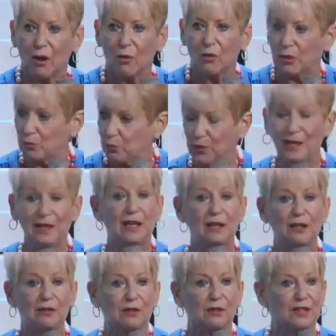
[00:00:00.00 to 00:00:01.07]
We really
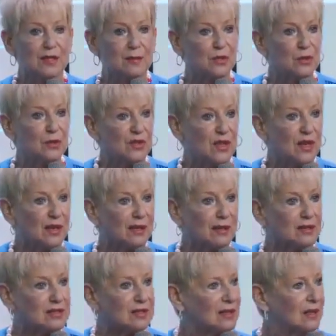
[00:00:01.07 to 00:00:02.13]
learned some new
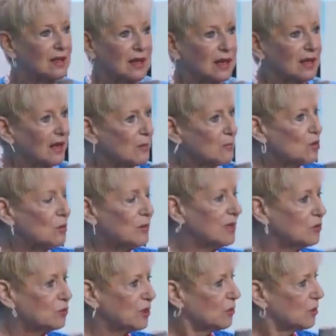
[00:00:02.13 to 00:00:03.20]
things. Came home and
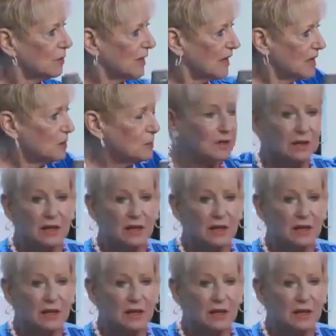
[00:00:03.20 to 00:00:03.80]
had a drink with my husband